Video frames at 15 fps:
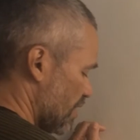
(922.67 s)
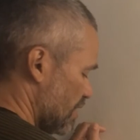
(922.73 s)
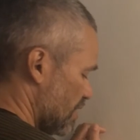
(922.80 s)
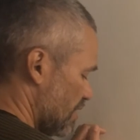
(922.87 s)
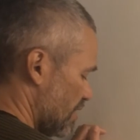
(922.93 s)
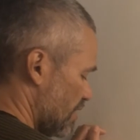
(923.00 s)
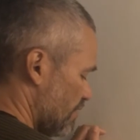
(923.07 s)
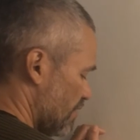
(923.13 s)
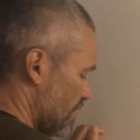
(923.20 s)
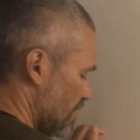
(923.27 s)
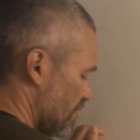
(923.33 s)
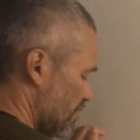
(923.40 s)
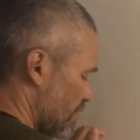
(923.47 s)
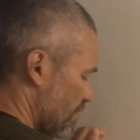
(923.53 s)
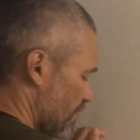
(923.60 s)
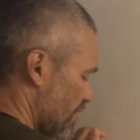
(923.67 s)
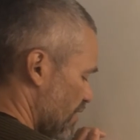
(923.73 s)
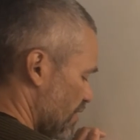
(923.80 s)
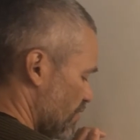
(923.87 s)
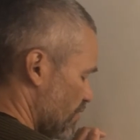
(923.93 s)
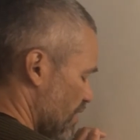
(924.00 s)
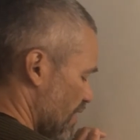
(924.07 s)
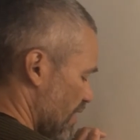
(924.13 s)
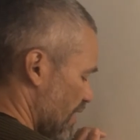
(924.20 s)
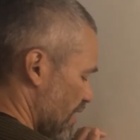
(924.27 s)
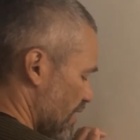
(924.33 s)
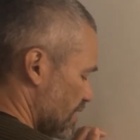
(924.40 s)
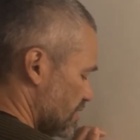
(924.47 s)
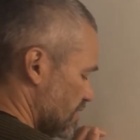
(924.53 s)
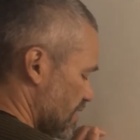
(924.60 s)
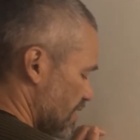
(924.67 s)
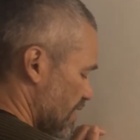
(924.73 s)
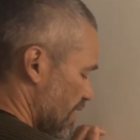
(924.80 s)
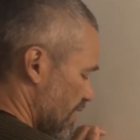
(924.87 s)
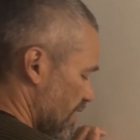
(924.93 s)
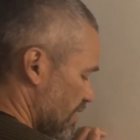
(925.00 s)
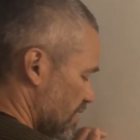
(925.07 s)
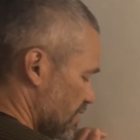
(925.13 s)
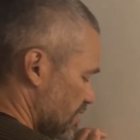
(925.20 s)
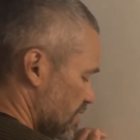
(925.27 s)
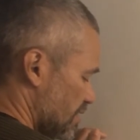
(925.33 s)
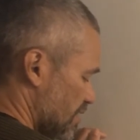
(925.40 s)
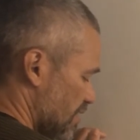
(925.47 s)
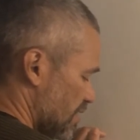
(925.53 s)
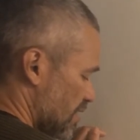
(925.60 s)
antiderivative of e to the x dx,